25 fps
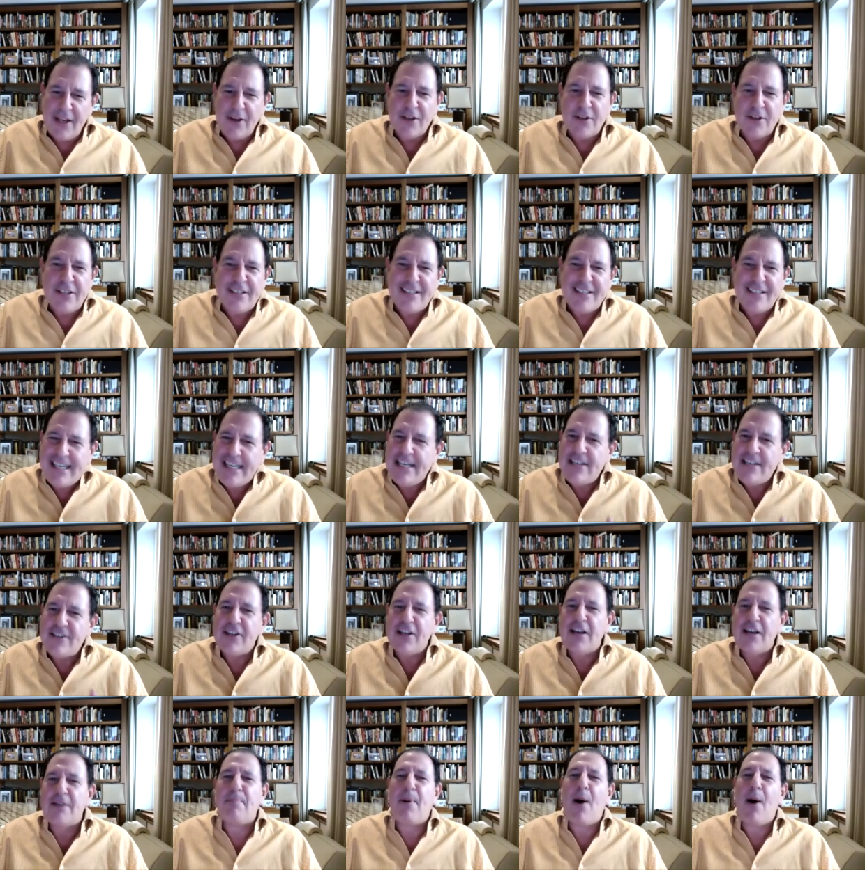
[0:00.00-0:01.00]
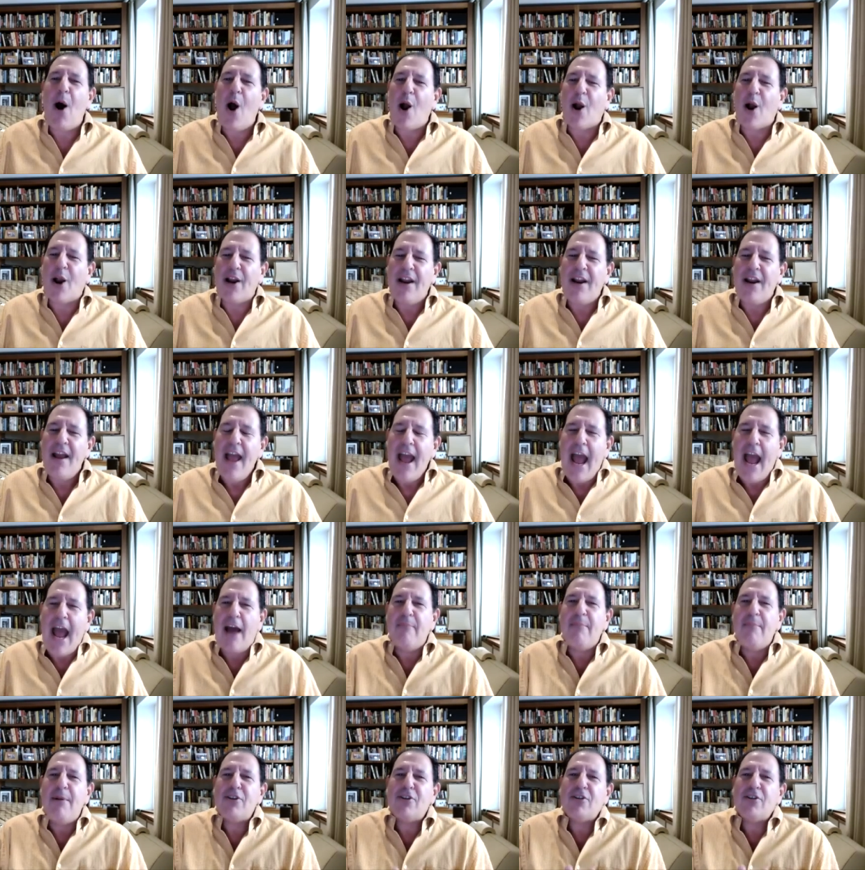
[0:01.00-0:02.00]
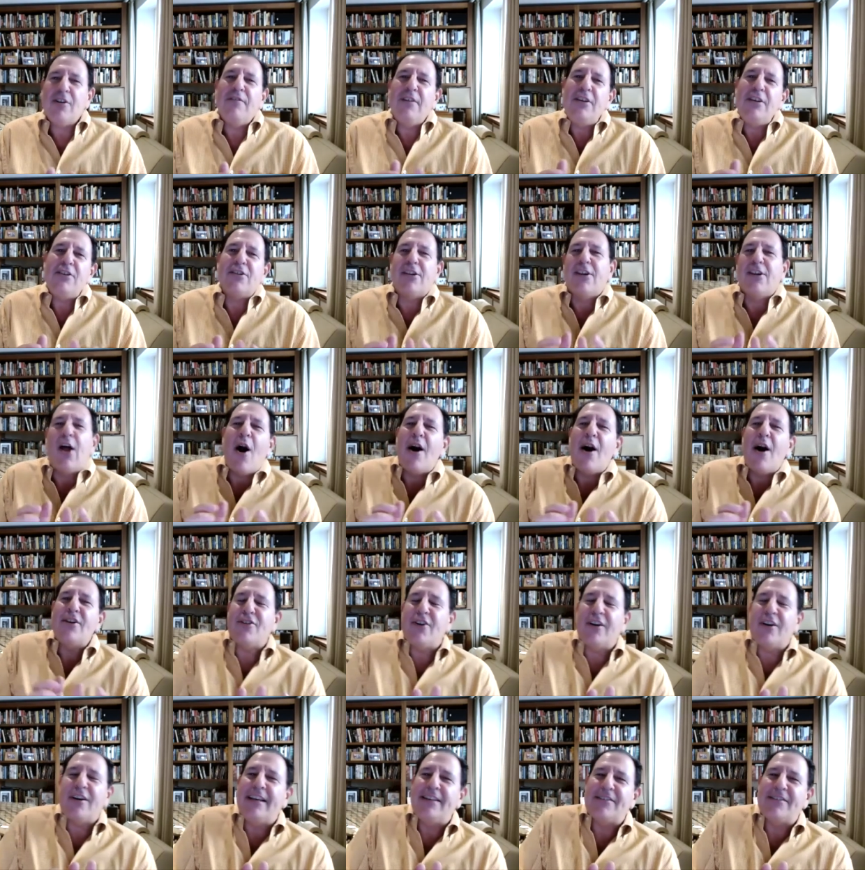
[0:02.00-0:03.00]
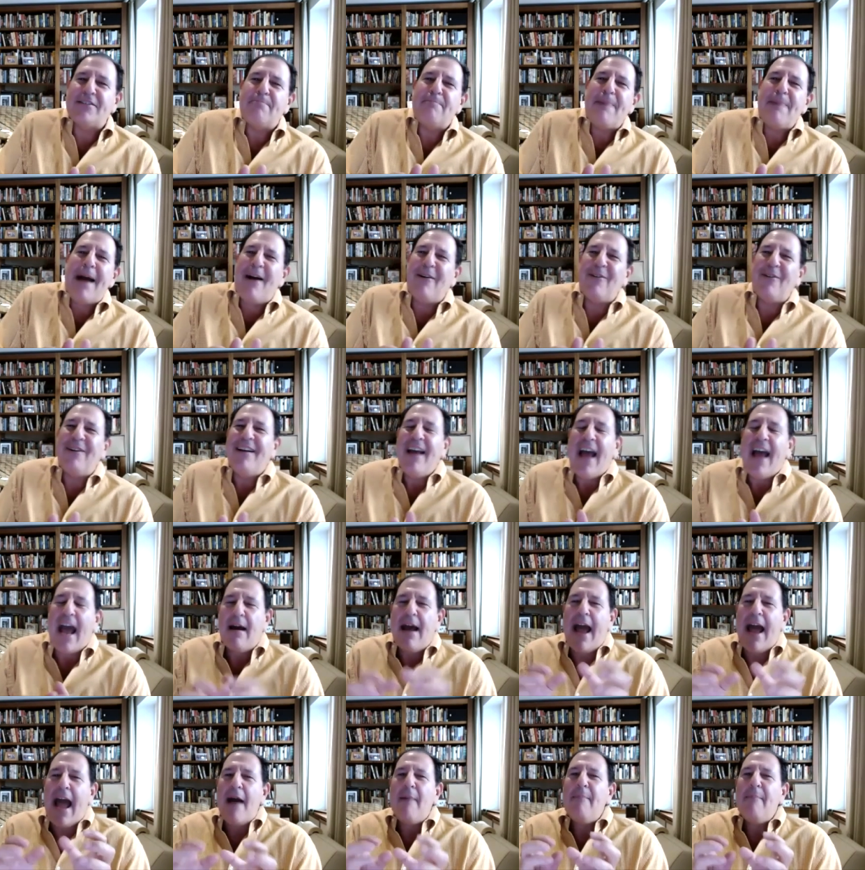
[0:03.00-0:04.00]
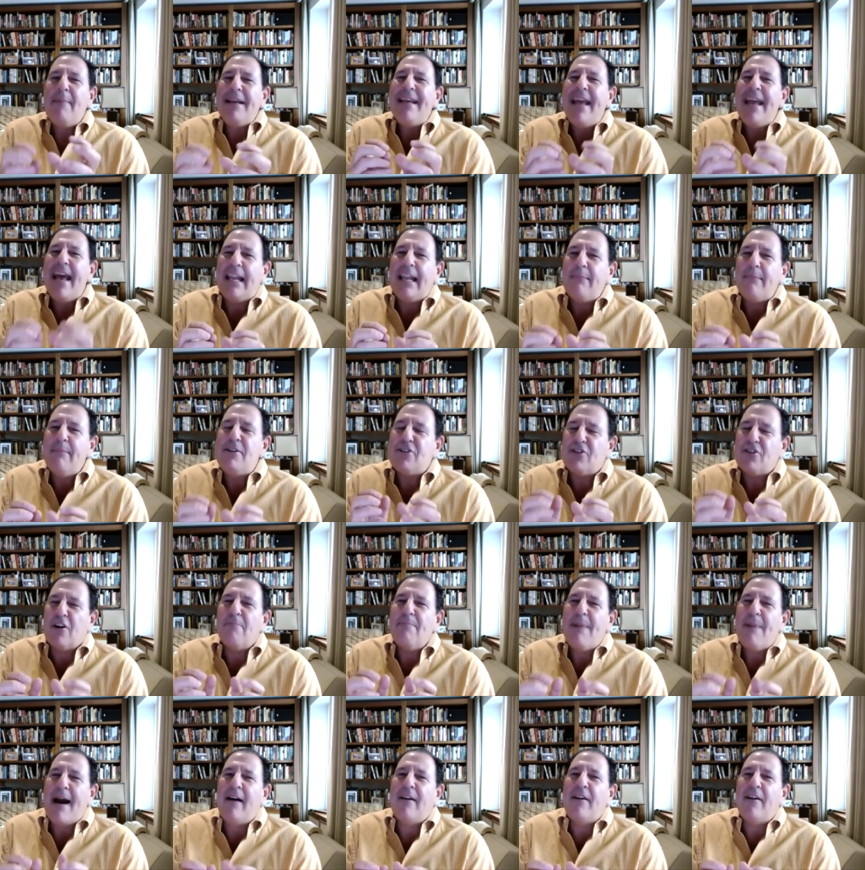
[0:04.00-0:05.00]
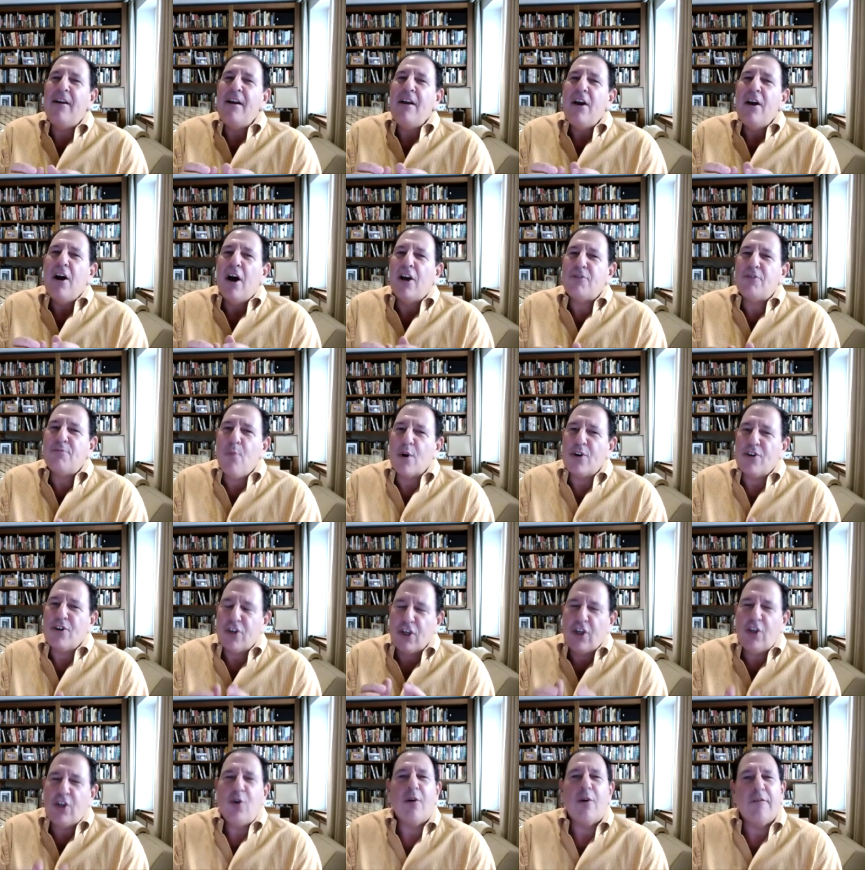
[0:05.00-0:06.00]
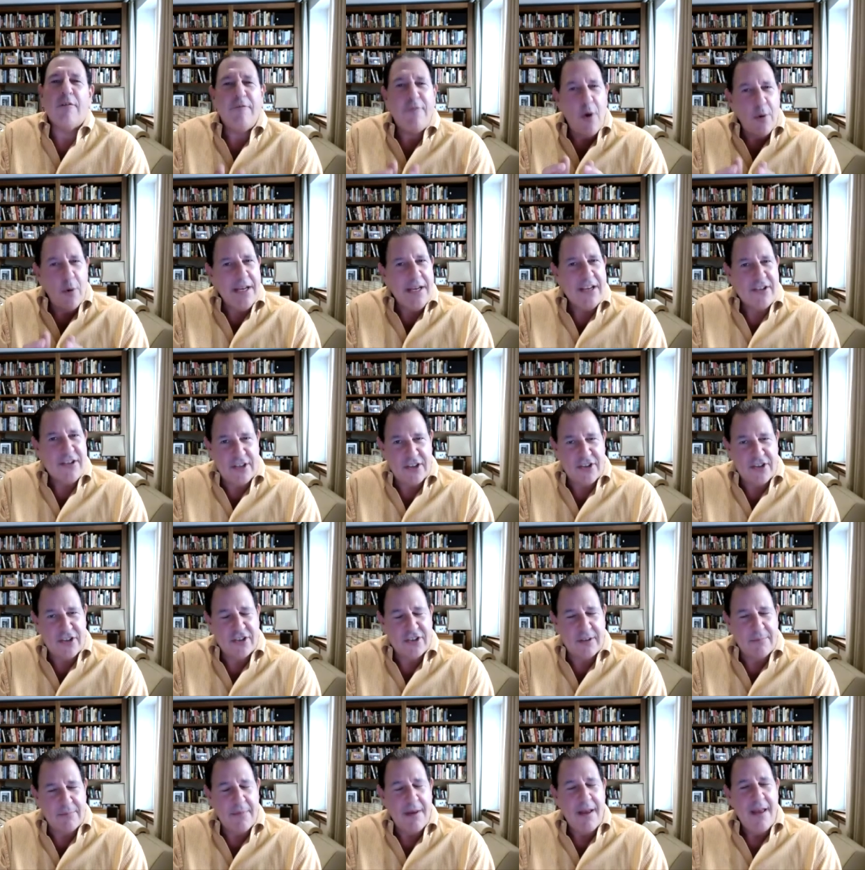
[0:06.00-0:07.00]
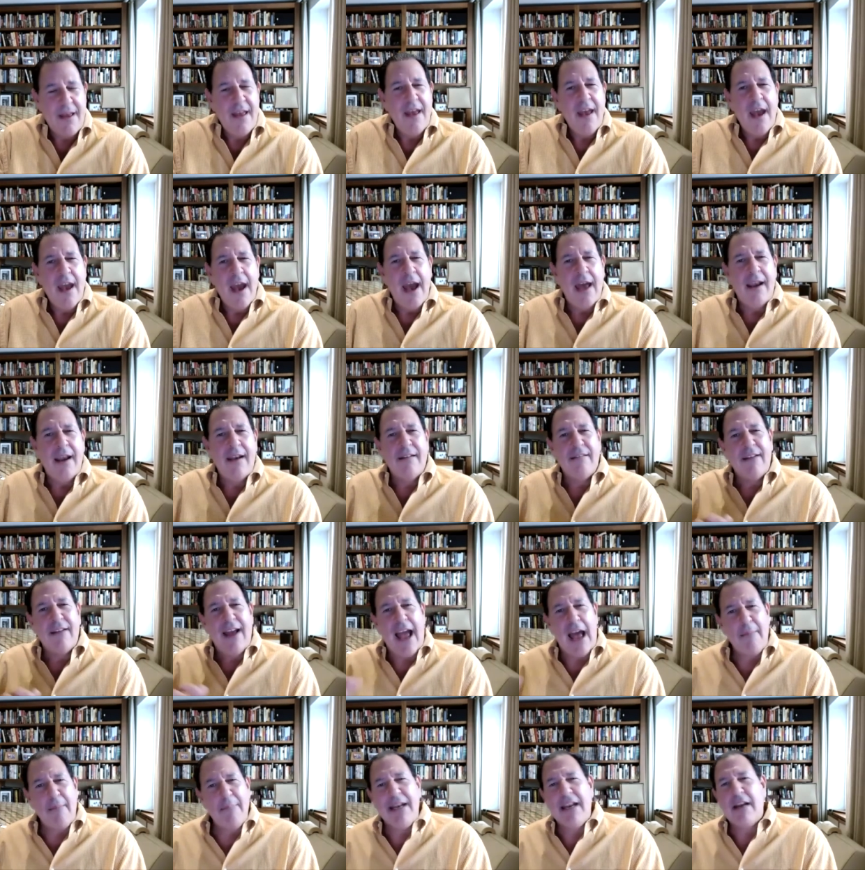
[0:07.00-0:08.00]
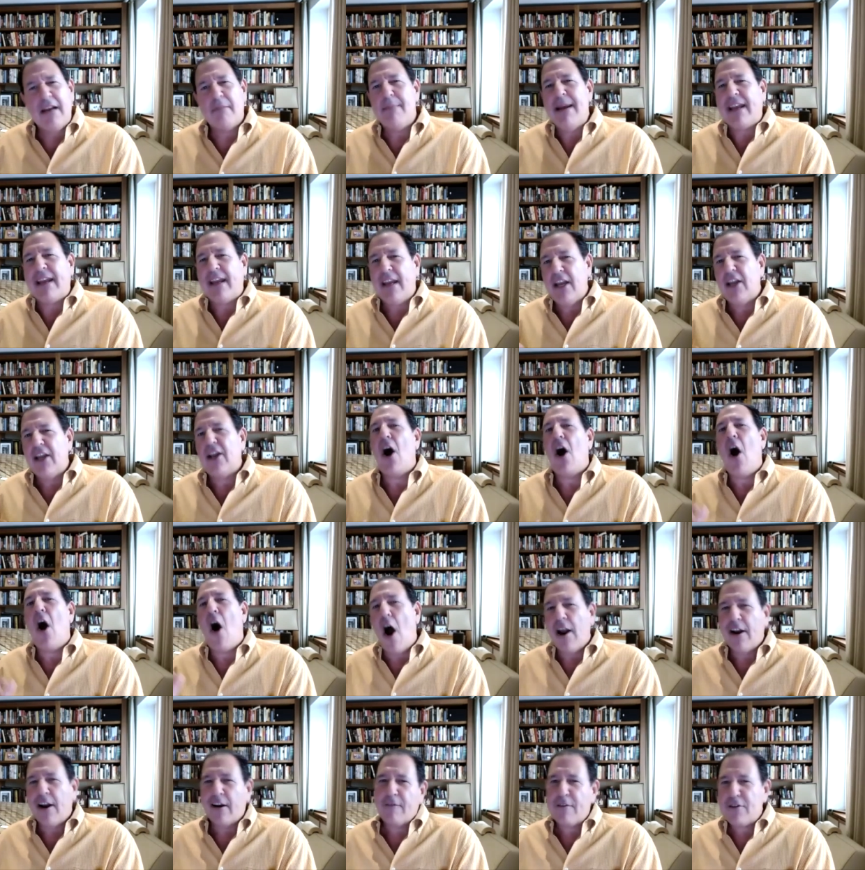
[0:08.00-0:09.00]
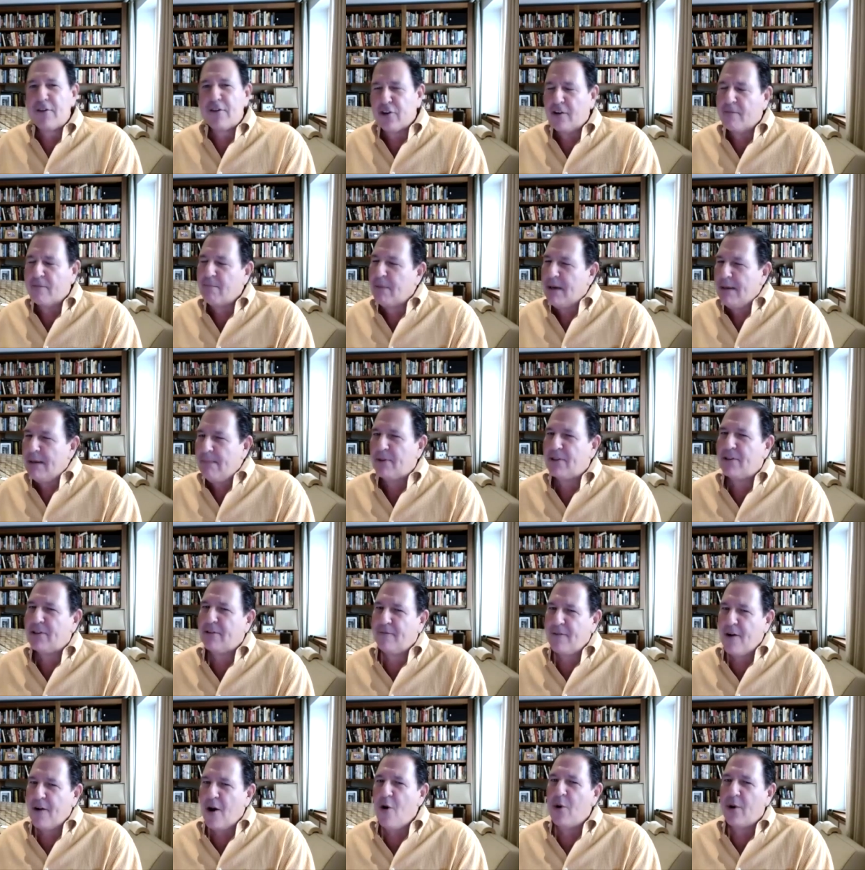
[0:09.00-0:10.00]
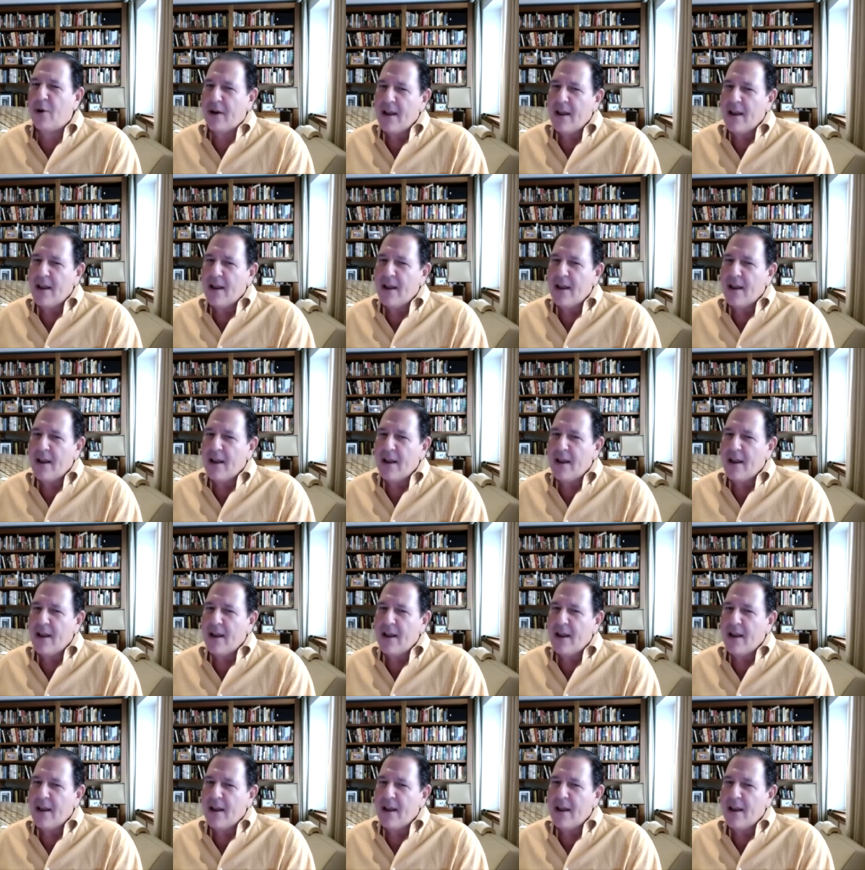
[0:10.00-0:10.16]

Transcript: teasing apart how much of these laws is about, how many elements are about a more secure voting system, and how many are making it harder for certain people to vote